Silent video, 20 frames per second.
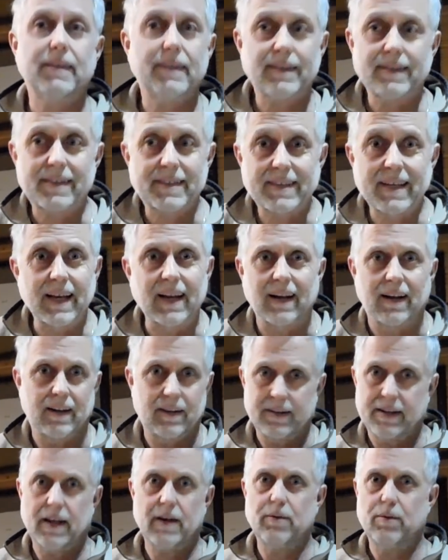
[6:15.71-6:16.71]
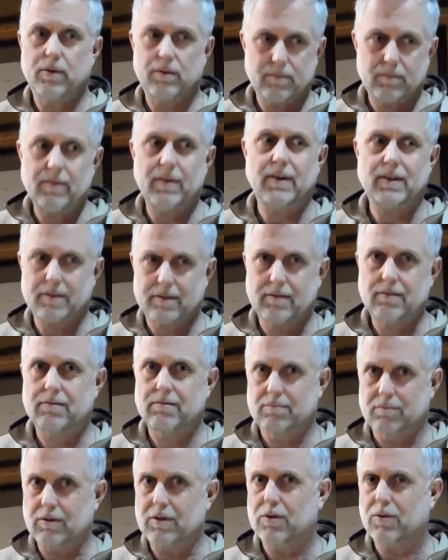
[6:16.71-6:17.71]
still, they were
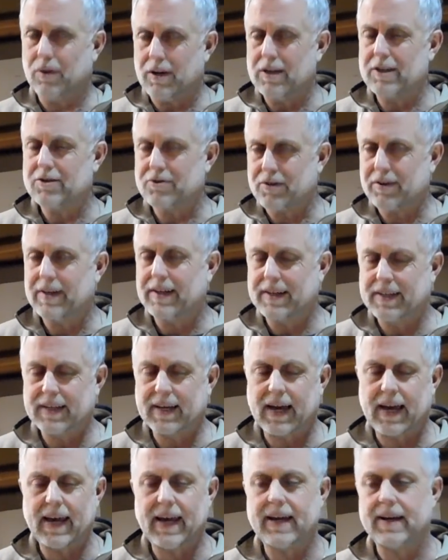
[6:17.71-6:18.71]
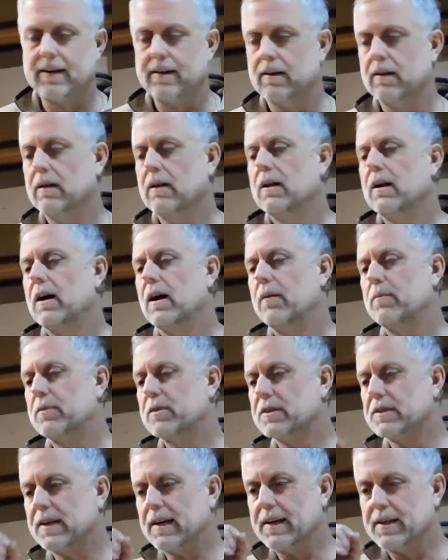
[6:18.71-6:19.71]
quite tricky to get in. and
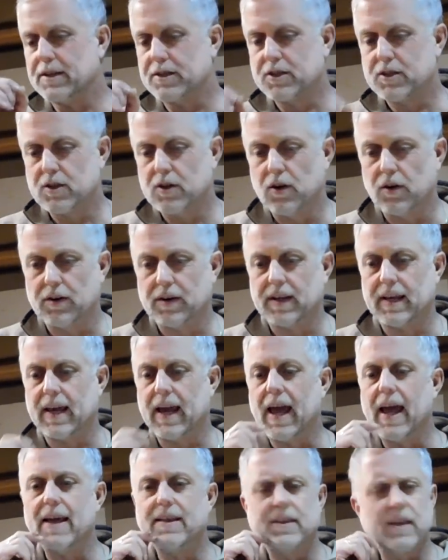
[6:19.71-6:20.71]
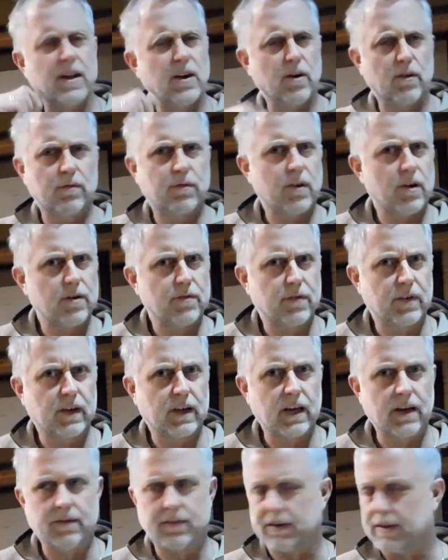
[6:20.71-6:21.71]
because they had a slotty head, they're not very
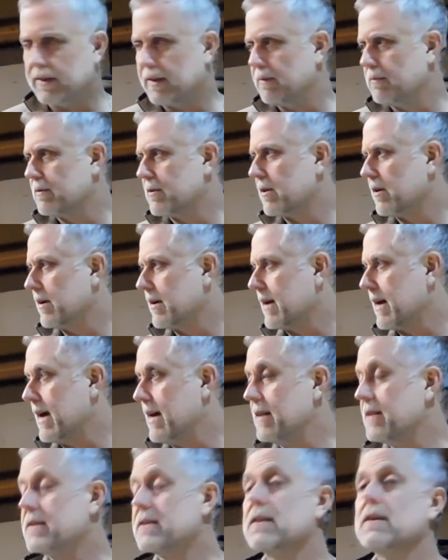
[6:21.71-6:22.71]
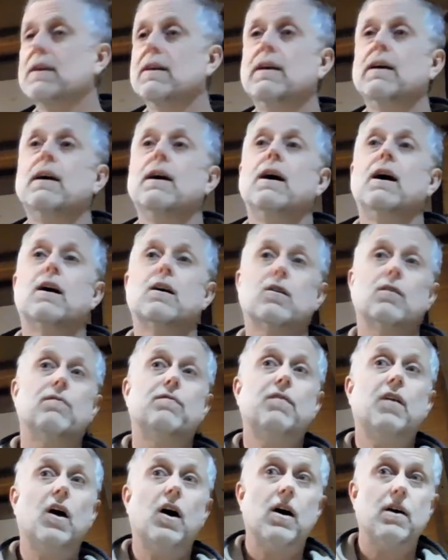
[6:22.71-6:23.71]
forgiving, them slotty heads. I got
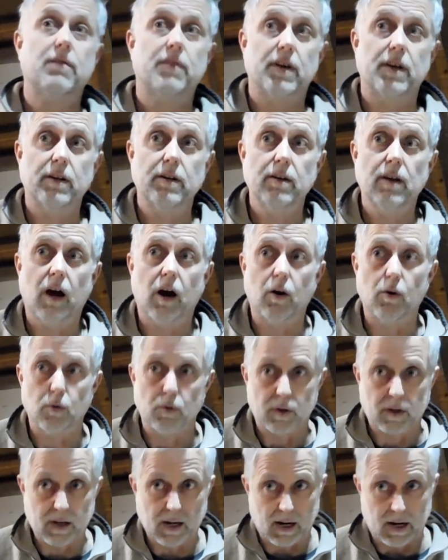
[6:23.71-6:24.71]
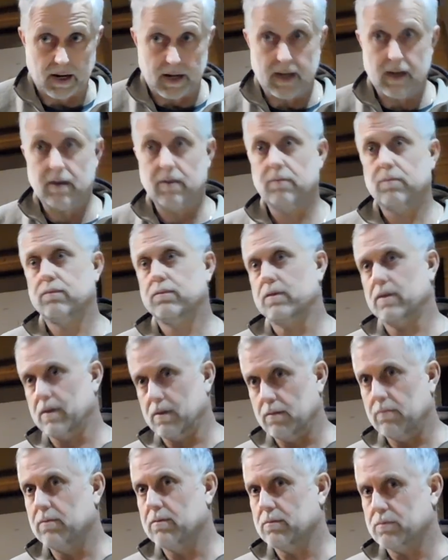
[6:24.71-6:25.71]
5 in, okay, you
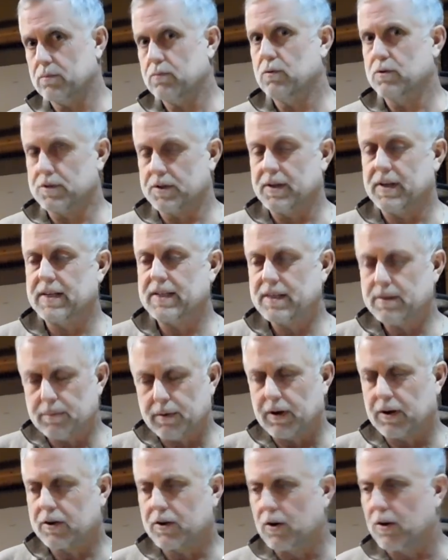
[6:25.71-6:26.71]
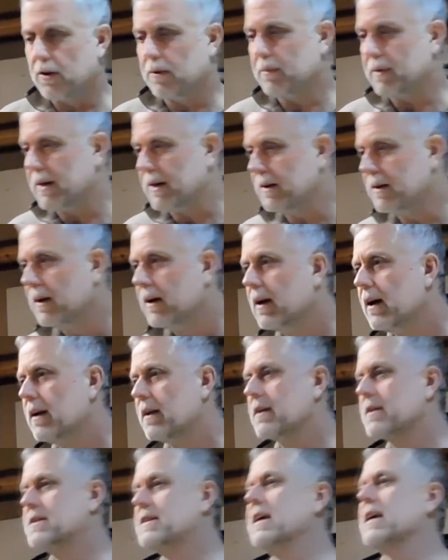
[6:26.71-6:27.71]
know, it wasn't easy, but I got them in.
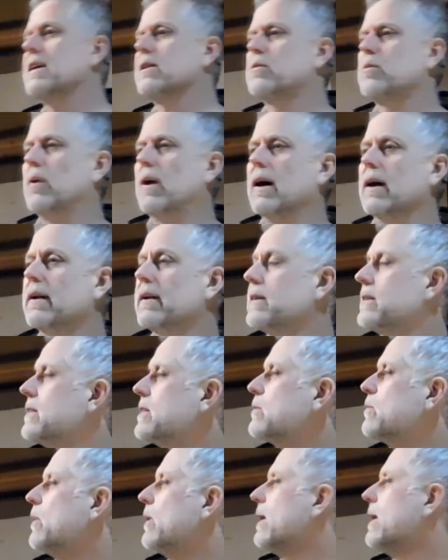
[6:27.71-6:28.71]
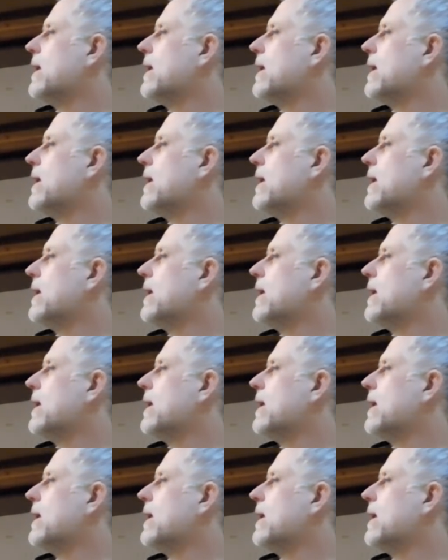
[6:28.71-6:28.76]
And the 6th one is this one